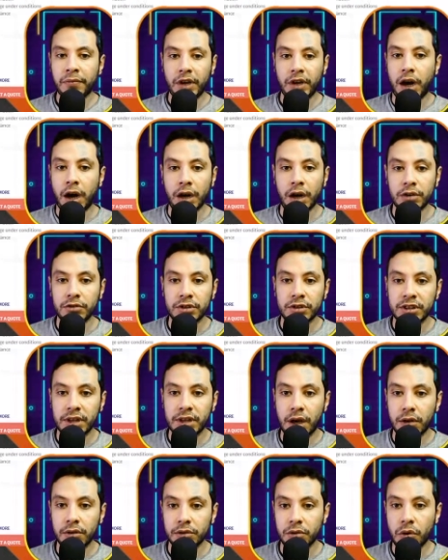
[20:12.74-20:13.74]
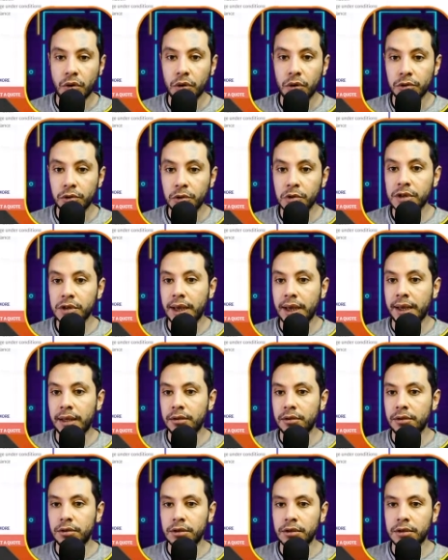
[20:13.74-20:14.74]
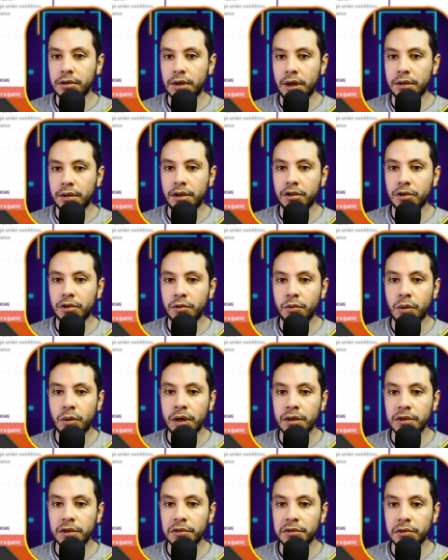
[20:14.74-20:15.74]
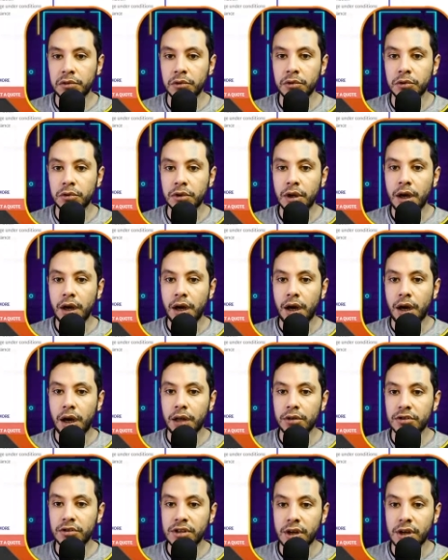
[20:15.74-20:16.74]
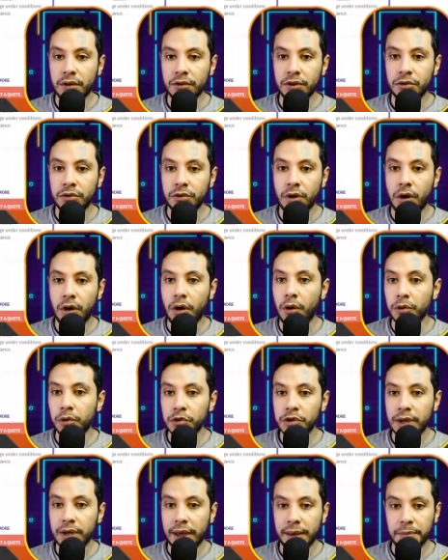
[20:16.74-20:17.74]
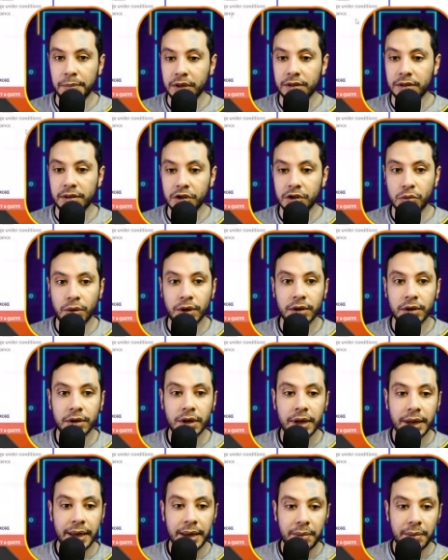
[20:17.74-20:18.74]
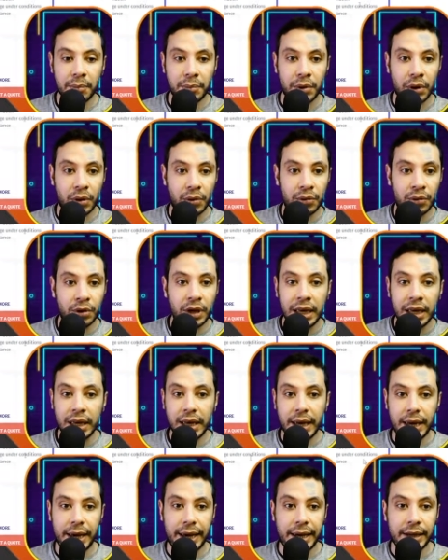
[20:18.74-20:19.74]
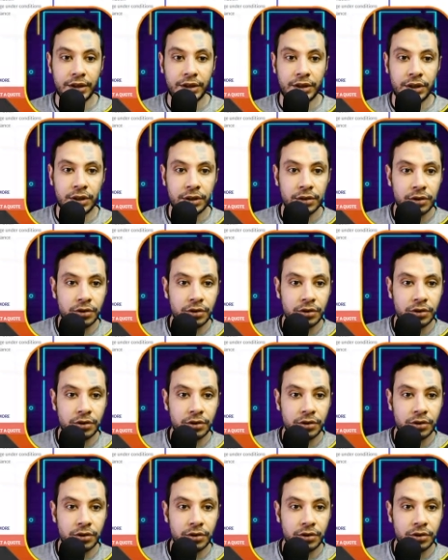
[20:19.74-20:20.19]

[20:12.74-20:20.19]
100,000 euros, and there is another one for 100,000 euros, and but this one bear a year.